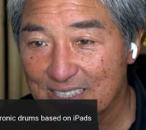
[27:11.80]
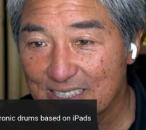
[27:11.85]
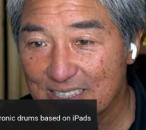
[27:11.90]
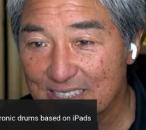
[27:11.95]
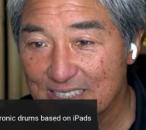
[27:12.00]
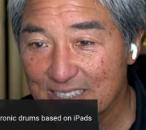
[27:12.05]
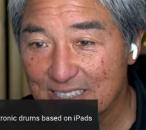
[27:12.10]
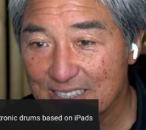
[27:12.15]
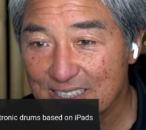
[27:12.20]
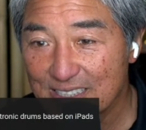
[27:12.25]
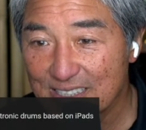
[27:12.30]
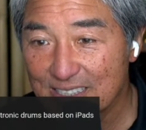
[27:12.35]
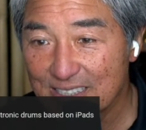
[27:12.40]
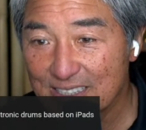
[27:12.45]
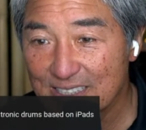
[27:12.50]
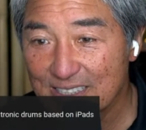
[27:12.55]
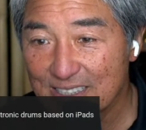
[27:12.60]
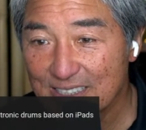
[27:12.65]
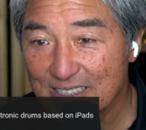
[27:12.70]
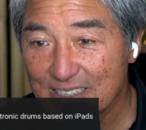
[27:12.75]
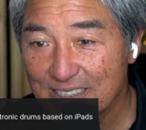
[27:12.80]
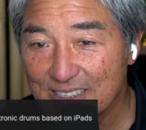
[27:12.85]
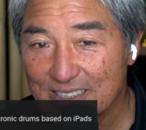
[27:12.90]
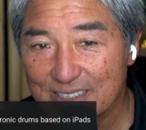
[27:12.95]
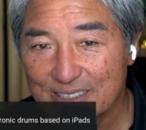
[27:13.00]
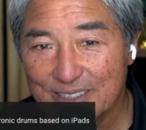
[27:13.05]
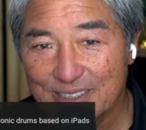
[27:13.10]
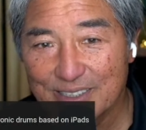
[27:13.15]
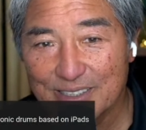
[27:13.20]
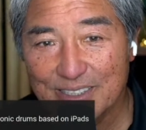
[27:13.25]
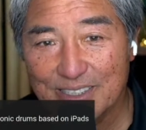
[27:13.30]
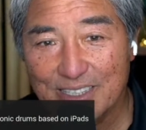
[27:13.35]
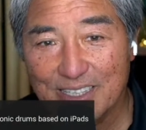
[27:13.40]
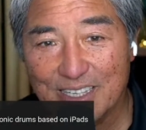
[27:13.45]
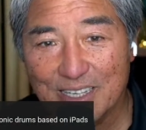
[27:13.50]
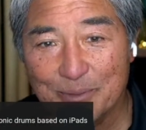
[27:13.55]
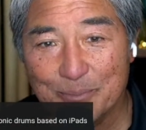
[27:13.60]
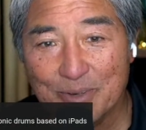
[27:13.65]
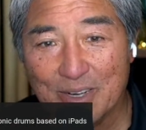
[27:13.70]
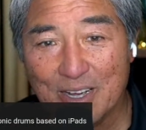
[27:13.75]
I'm
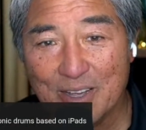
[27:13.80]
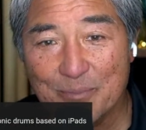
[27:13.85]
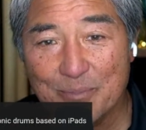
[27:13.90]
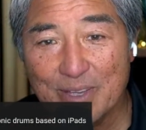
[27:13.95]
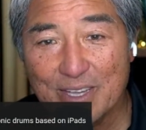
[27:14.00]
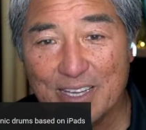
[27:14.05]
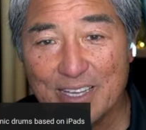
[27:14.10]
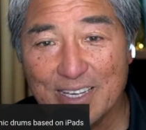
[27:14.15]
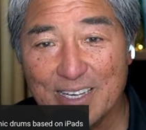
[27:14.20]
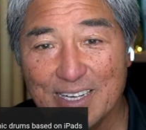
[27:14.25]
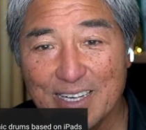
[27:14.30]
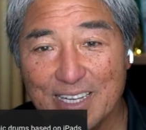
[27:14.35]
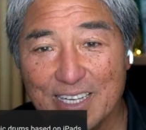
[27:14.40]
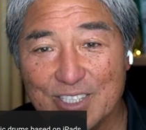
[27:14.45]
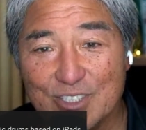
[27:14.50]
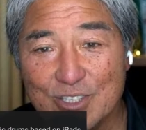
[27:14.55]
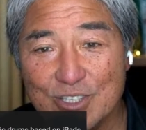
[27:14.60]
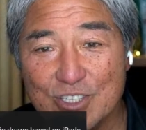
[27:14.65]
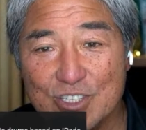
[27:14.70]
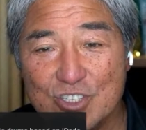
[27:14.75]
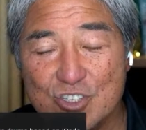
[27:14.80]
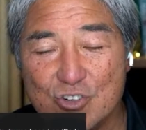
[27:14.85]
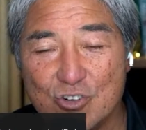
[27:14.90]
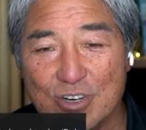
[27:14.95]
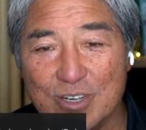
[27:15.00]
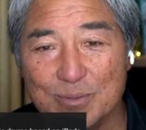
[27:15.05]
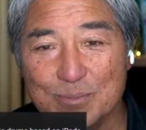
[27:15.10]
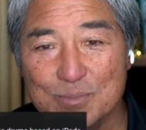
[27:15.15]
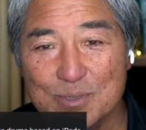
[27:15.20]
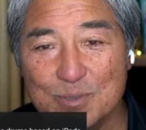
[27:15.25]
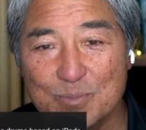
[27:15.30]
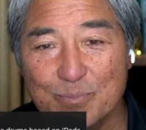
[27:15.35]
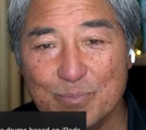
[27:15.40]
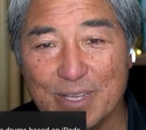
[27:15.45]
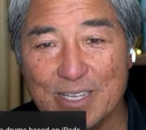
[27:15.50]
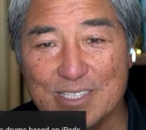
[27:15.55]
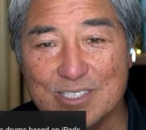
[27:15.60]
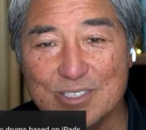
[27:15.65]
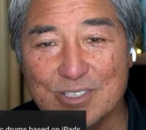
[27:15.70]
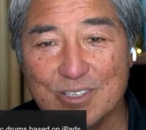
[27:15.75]
making electric drums
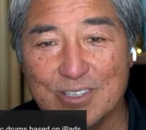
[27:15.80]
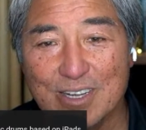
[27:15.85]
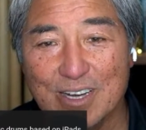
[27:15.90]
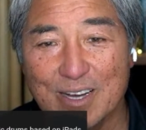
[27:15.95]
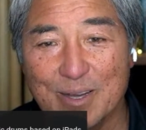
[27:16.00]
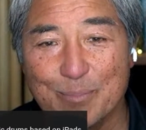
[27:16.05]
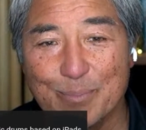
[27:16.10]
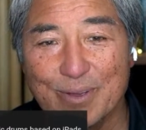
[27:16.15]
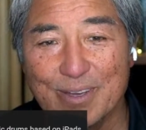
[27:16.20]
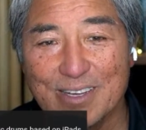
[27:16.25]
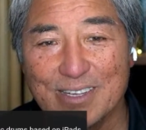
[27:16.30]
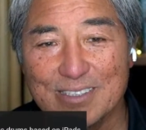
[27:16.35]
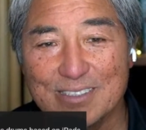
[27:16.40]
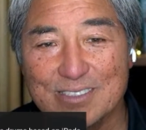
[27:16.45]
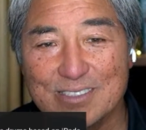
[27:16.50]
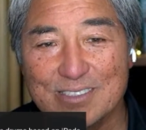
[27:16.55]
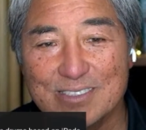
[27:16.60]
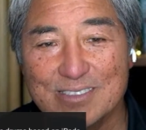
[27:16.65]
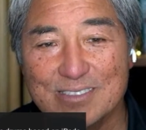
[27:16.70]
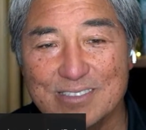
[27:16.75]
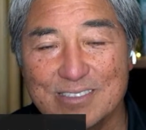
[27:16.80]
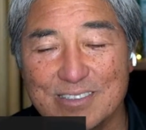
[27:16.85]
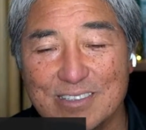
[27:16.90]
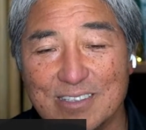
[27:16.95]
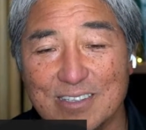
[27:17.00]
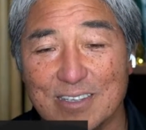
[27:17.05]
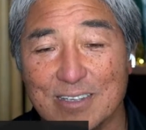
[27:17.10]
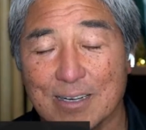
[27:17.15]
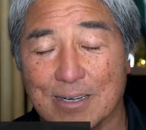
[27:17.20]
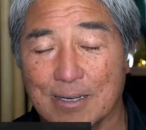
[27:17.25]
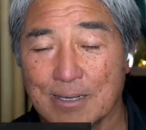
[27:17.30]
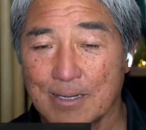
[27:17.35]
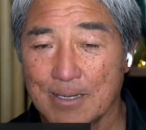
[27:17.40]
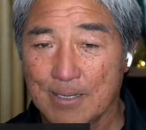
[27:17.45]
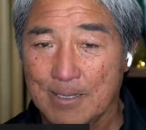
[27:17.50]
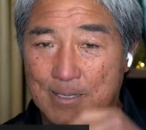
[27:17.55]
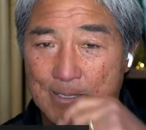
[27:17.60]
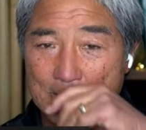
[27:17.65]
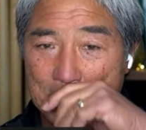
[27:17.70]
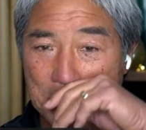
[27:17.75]
based on iPads. Huh.
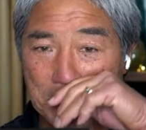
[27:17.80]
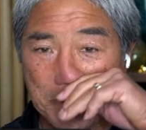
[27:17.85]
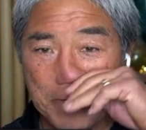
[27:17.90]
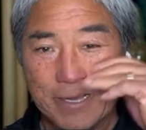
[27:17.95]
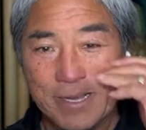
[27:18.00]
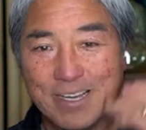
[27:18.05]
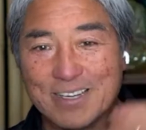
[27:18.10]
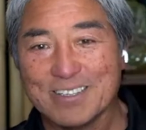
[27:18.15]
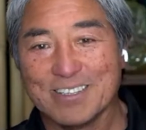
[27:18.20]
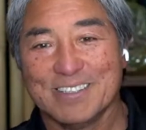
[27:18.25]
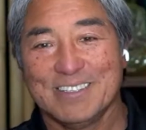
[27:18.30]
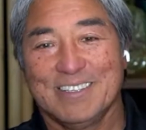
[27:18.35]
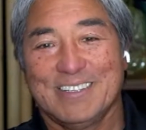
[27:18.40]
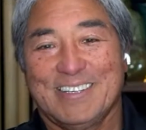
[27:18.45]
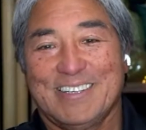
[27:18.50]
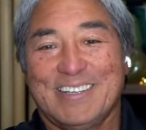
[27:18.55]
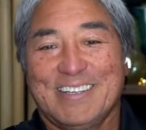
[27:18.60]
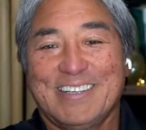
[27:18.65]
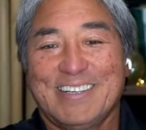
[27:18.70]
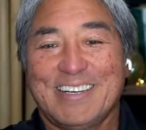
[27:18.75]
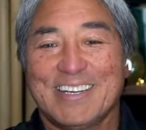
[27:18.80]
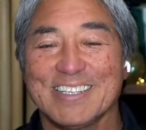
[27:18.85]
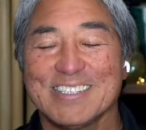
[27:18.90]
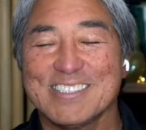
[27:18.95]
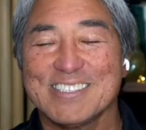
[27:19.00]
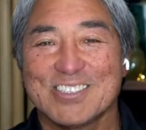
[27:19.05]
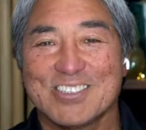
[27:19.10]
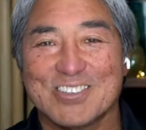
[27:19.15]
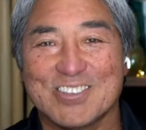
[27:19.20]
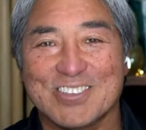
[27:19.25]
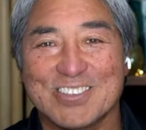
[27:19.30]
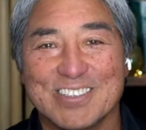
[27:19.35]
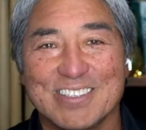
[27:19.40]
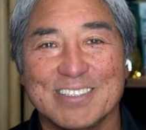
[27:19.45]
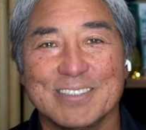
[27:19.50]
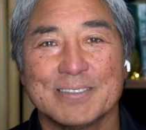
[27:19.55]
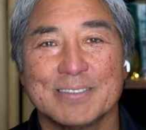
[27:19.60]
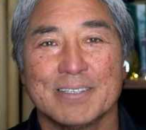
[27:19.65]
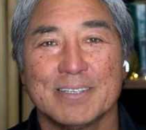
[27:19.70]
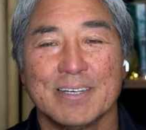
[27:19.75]
Wow. That's
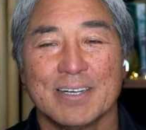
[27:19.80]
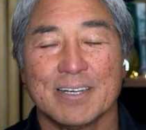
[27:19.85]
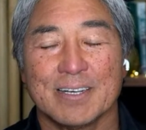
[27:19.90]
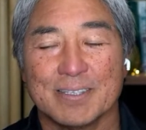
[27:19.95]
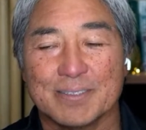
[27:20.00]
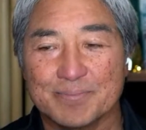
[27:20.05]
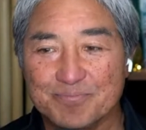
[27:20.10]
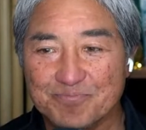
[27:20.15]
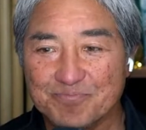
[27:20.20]
interesting. Huh.